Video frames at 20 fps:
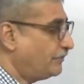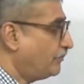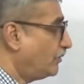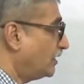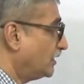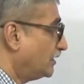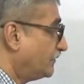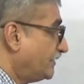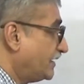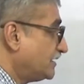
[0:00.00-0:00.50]

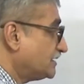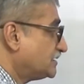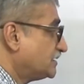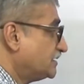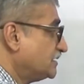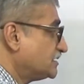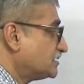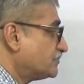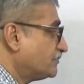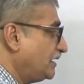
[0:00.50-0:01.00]
bond, whereas
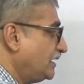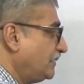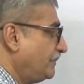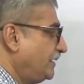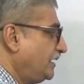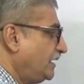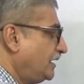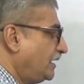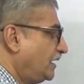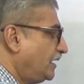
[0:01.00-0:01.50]
this will
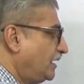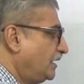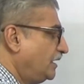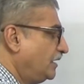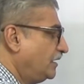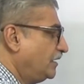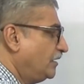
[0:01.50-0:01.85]
be a